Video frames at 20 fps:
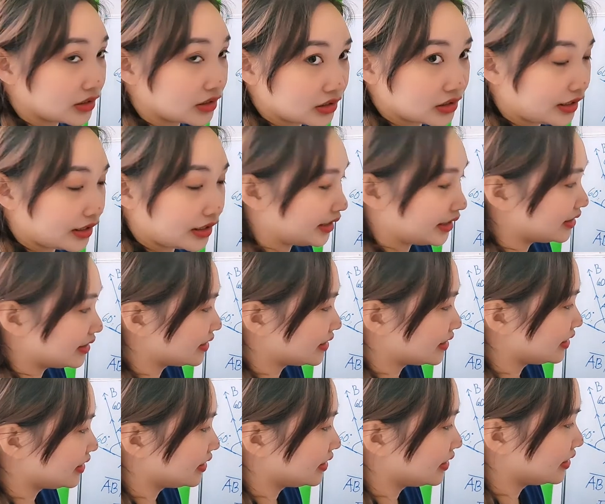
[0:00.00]

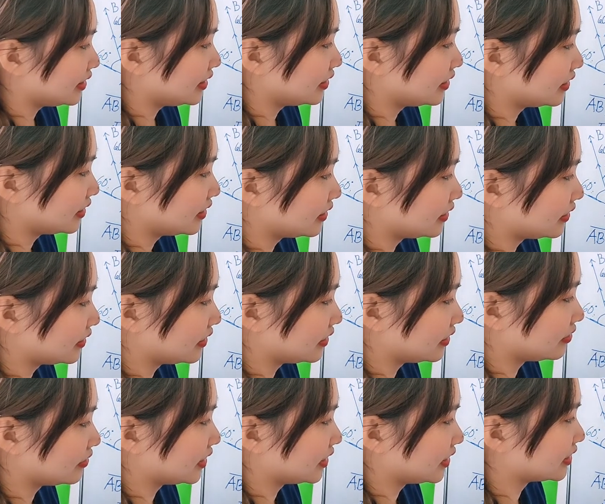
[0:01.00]
80
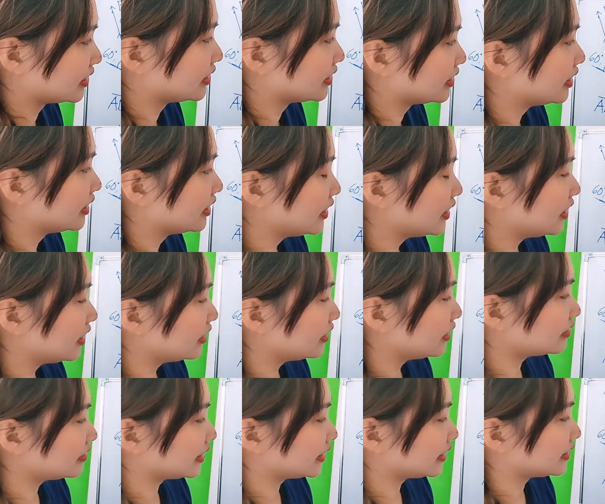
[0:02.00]
degrees.
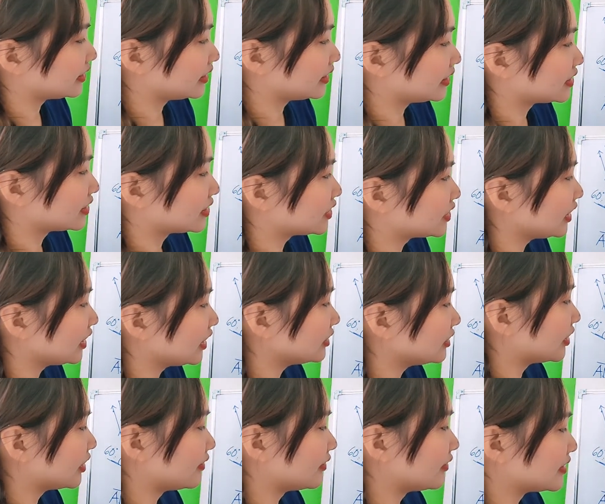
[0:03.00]
Alright, let's check. We
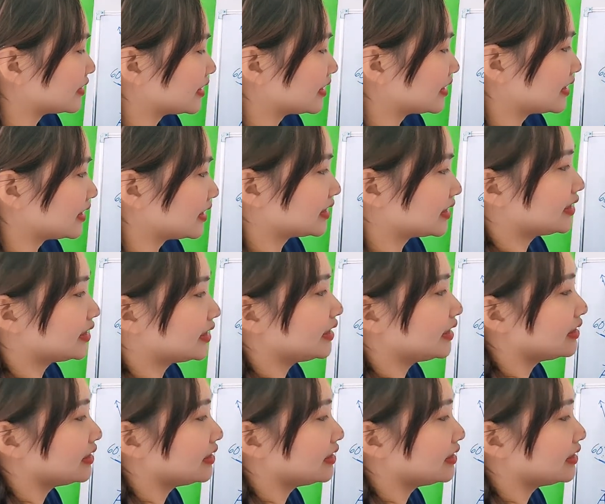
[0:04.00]
have 60